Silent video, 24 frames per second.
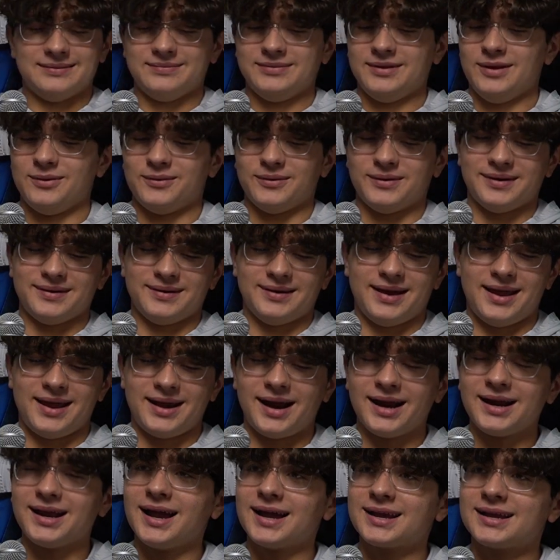No, and
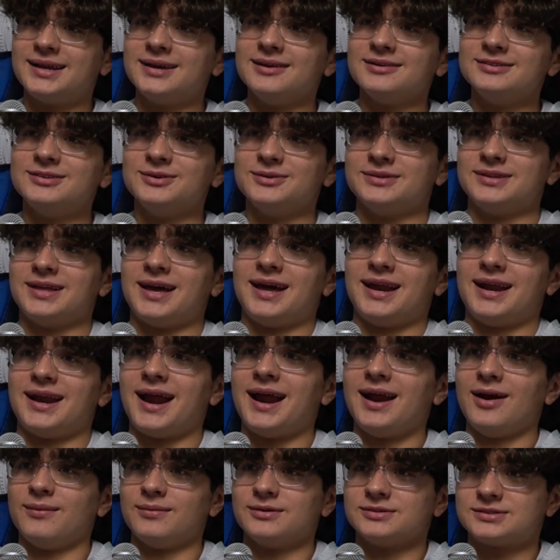I got killed doing that, and
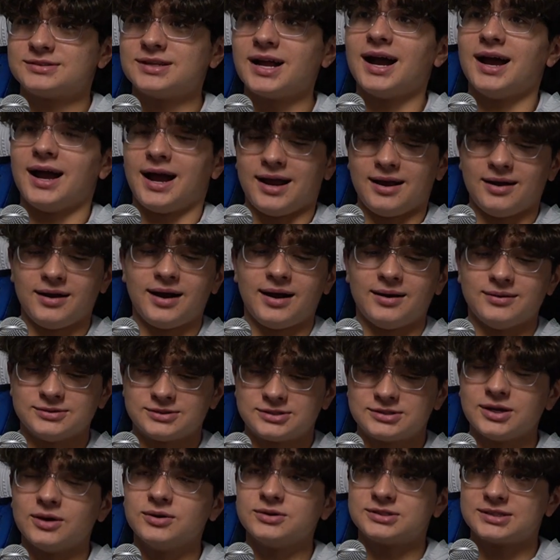I almost died. I, I was
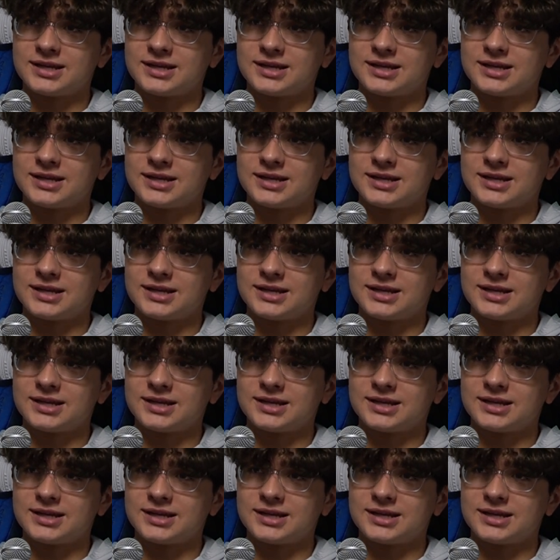so